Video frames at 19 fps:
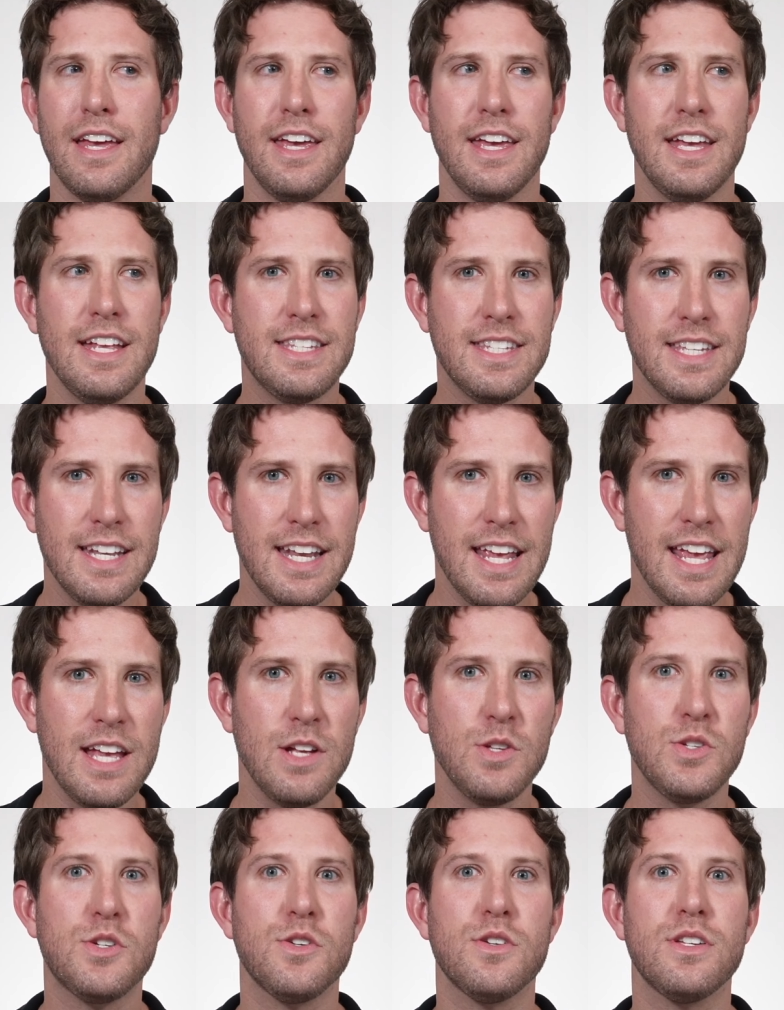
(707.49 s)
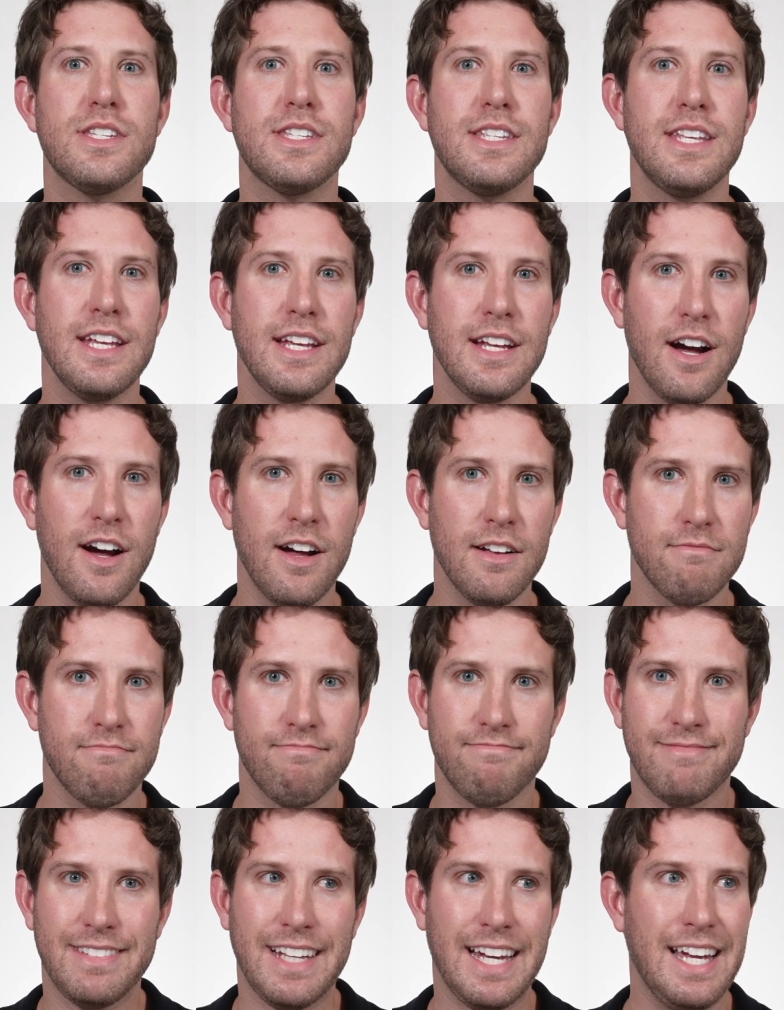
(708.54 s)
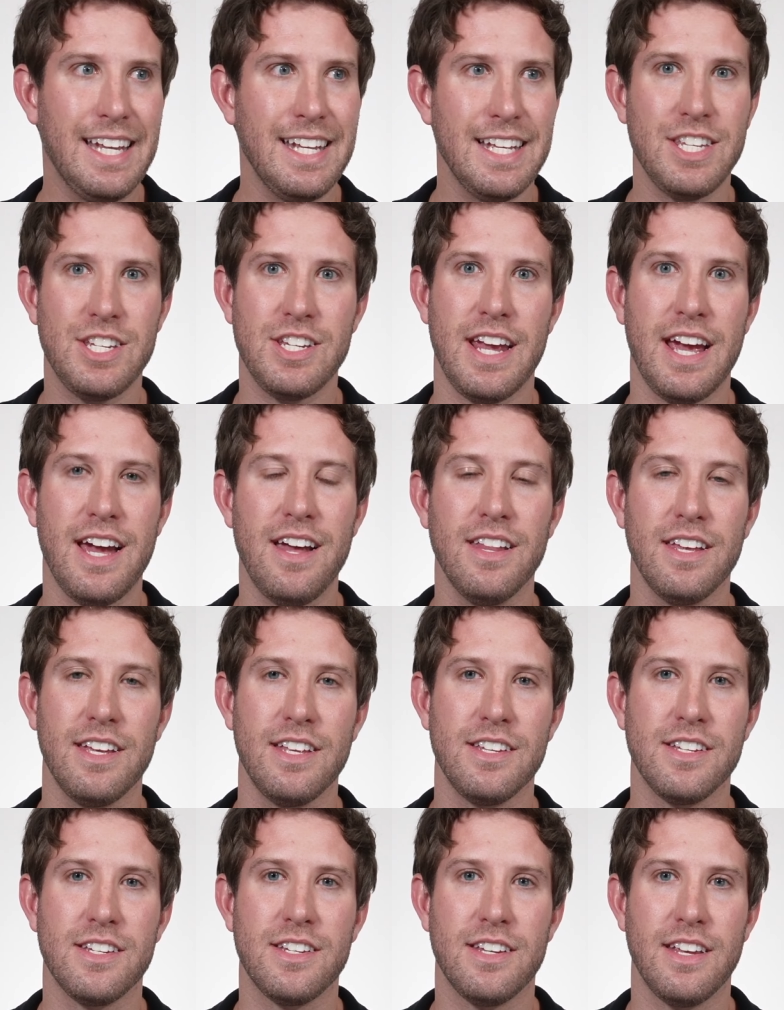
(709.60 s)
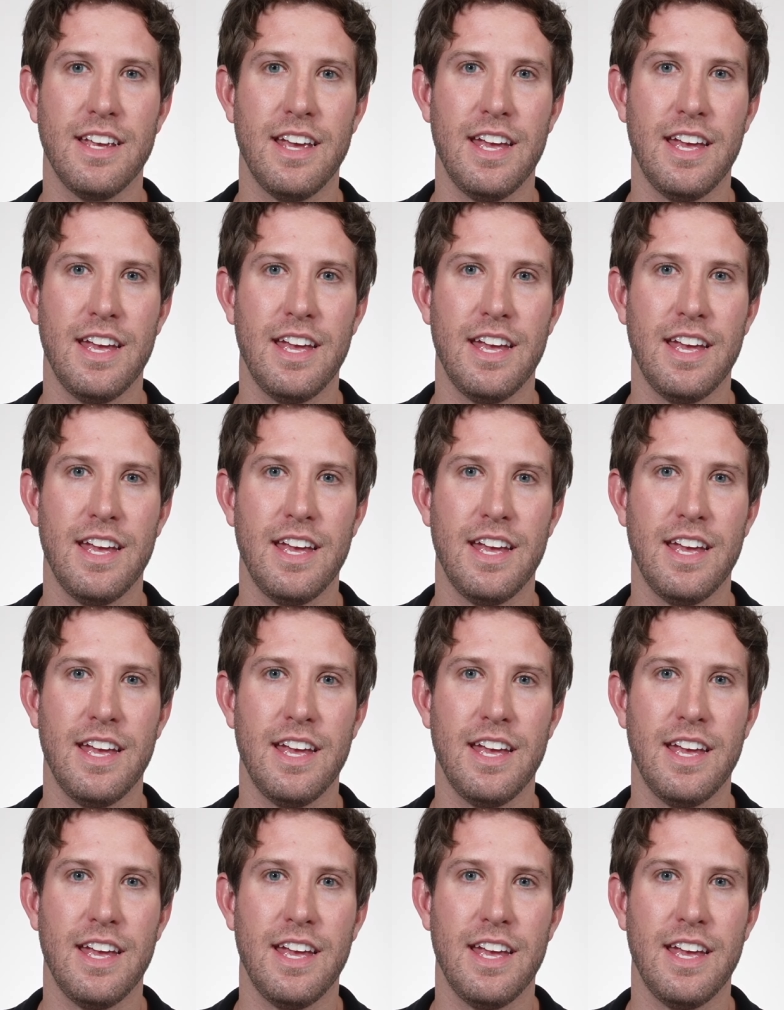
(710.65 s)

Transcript: it's an interesting kind of challenge.